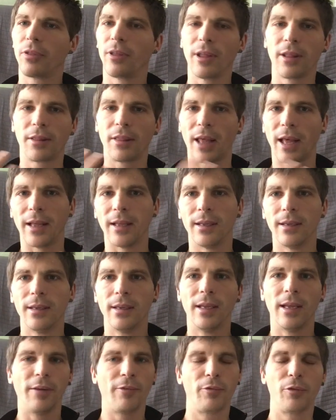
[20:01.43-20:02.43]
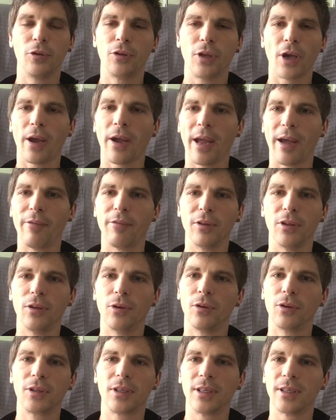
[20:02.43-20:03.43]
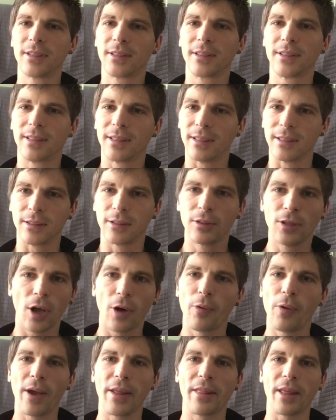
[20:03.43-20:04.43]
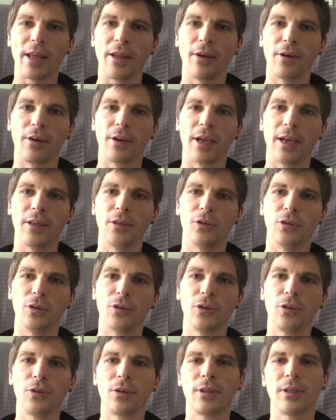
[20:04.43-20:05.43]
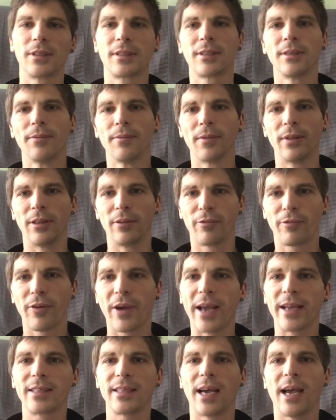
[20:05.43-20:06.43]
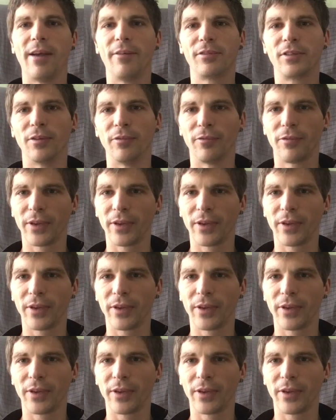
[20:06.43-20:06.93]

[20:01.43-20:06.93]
think that if you don't have an audience, there's no way that you're going to do this. In fact, I have some